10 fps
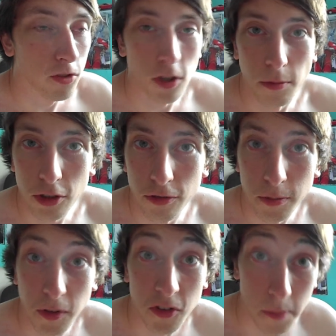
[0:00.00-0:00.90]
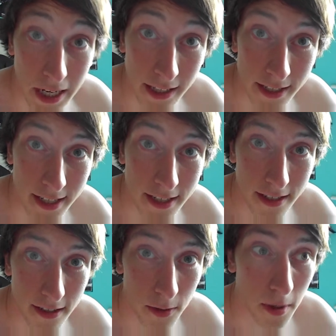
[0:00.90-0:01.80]
so much responsibility
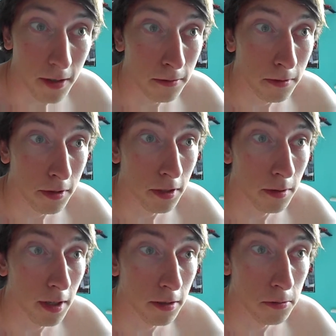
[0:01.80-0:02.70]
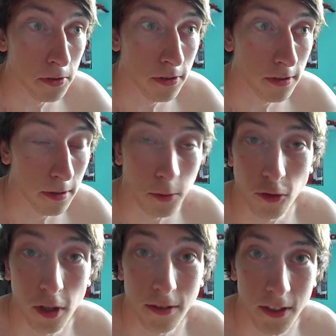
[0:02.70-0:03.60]
as well you know i was i
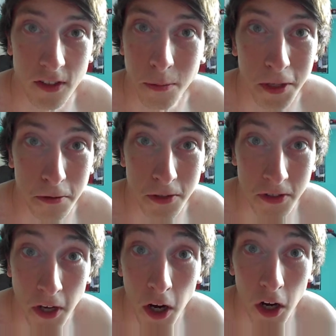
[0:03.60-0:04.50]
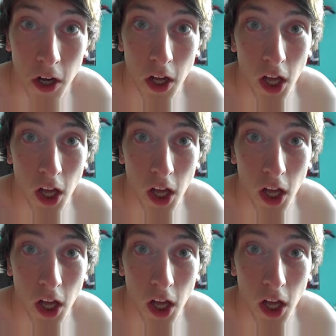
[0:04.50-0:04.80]
was driving someone else's car